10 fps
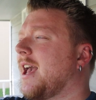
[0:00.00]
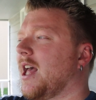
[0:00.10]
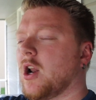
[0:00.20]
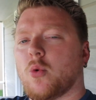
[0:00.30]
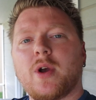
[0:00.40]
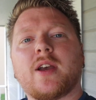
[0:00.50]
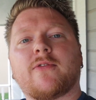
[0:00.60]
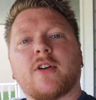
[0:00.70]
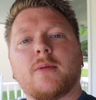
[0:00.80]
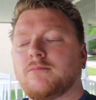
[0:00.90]
In a week
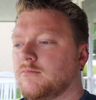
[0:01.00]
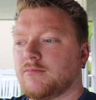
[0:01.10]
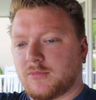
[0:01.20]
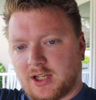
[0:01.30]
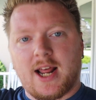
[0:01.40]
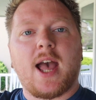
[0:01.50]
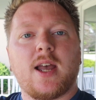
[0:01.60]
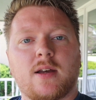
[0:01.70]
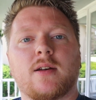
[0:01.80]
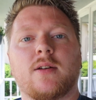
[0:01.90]
from
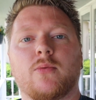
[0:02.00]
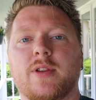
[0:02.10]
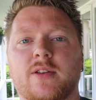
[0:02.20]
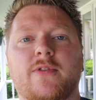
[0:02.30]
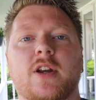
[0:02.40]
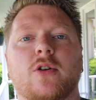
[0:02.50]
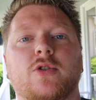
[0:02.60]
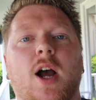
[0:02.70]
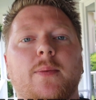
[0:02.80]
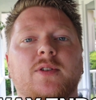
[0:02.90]
today, when this video
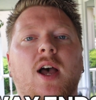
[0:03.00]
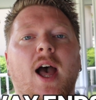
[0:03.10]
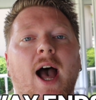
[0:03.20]
drops,